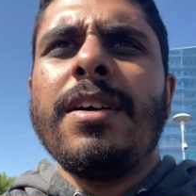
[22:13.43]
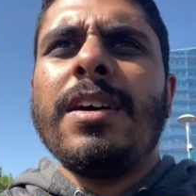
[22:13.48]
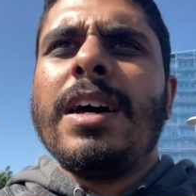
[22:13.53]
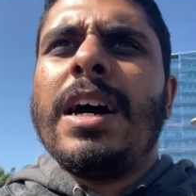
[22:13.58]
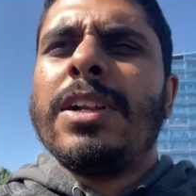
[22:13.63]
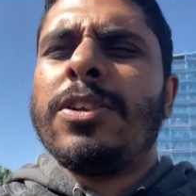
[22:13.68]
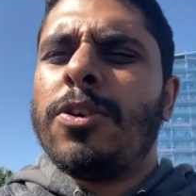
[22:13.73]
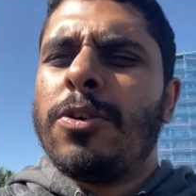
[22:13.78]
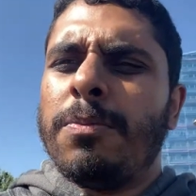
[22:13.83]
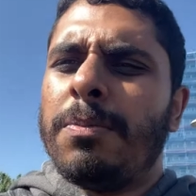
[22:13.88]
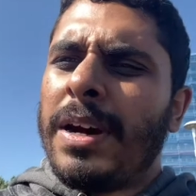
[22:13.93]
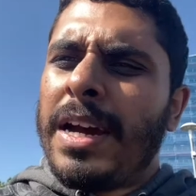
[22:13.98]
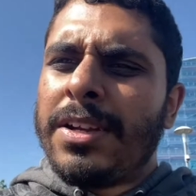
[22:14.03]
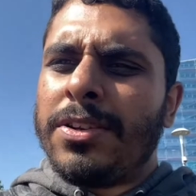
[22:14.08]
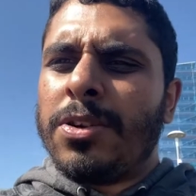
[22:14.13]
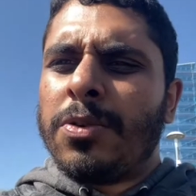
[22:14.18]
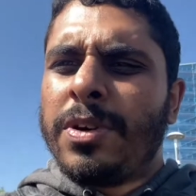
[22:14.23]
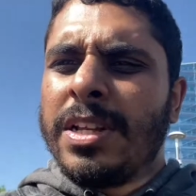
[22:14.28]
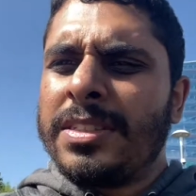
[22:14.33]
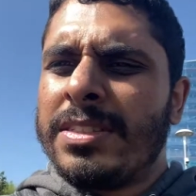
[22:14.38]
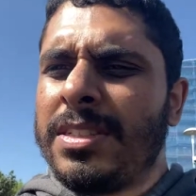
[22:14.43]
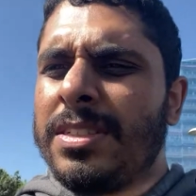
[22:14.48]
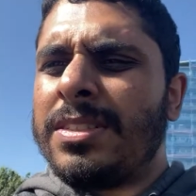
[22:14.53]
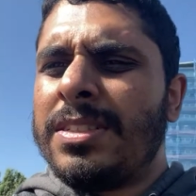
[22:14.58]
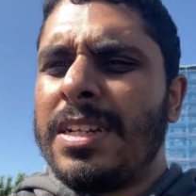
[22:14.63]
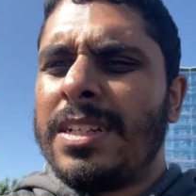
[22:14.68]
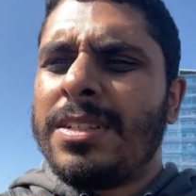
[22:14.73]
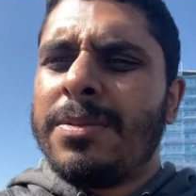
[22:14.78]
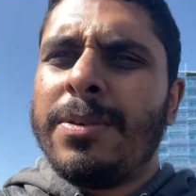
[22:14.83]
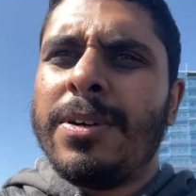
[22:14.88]
I don't mind who wins this
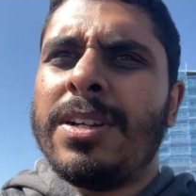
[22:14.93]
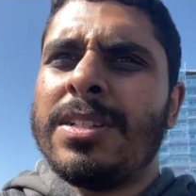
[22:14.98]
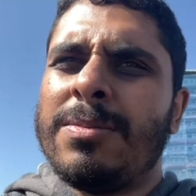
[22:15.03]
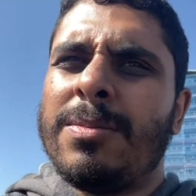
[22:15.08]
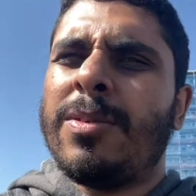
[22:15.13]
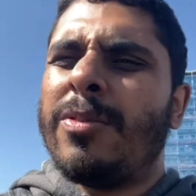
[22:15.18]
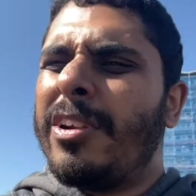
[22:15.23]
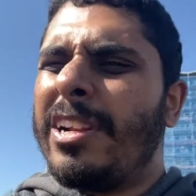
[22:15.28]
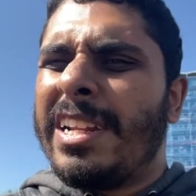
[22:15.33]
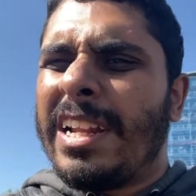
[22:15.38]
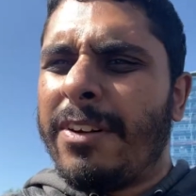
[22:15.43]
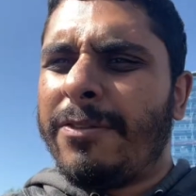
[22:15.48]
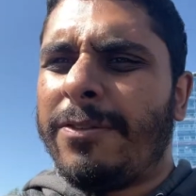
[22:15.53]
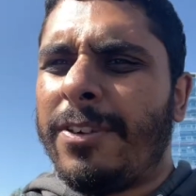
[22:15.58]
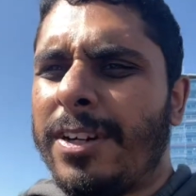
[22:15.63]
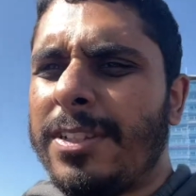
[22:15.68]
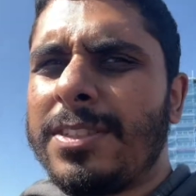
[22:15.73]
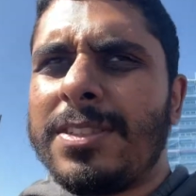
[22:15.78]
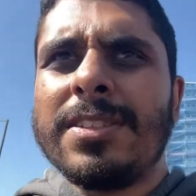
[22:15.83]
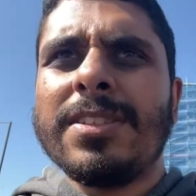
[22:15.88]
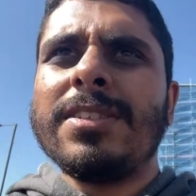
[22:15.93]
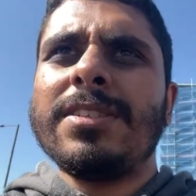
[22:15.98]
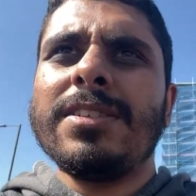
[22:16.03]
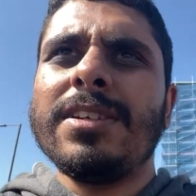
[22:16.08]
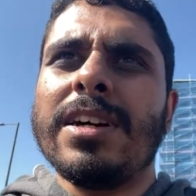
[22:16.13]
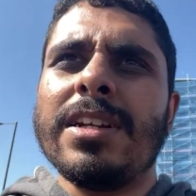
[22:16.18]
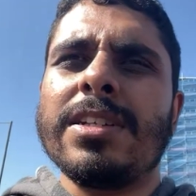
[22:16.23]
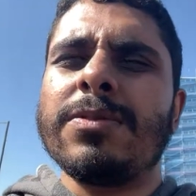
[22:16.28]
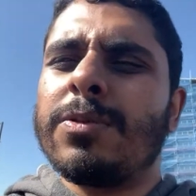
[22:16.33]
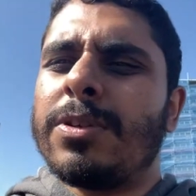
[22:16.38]
year, to be honest. I'm not really that fussed.
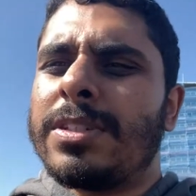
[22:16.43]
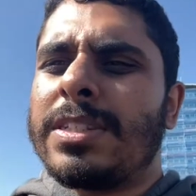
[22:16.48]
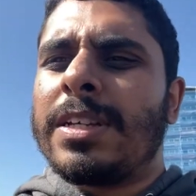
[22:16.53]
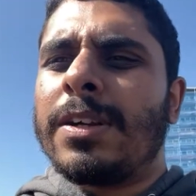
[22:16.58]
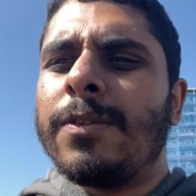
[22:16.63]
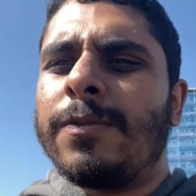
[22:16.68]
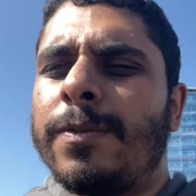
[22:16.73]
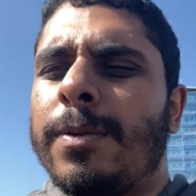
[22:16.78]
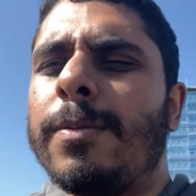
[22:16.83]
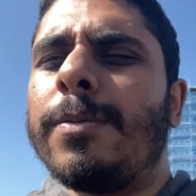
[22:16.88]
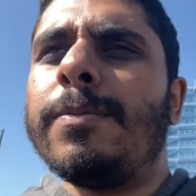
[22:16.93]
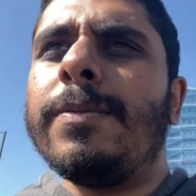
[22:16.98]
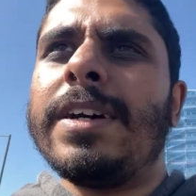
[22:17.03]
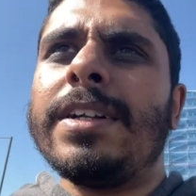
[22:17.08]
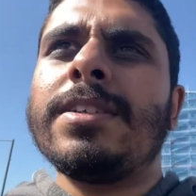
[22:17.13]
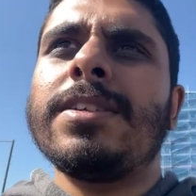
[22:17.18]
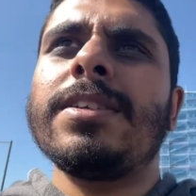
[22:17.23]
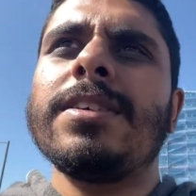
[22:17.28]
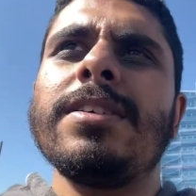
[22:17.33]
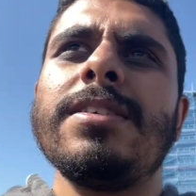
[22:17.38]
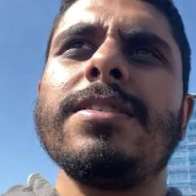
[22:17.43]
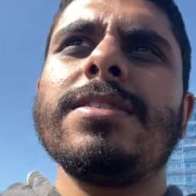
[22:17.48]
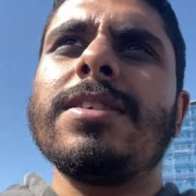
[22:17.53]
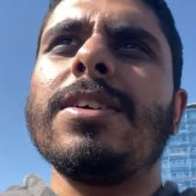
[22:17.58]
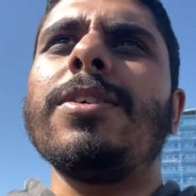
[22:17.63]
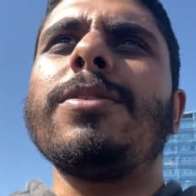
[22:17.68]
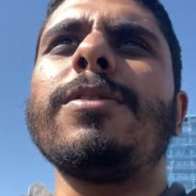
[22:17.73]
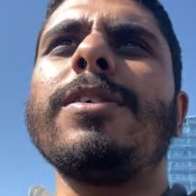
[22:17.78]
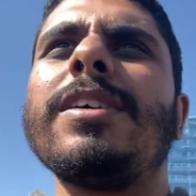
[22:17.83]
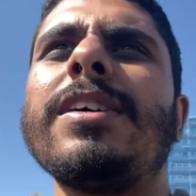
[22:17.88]
I just want to see a good football match.
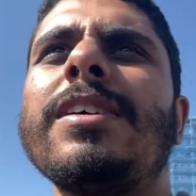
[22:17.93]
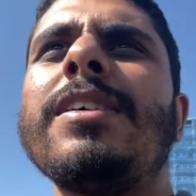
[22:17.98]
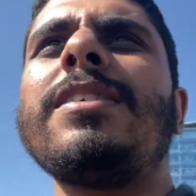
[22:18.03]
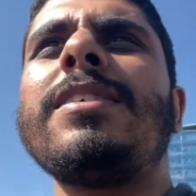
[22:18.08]
So uh,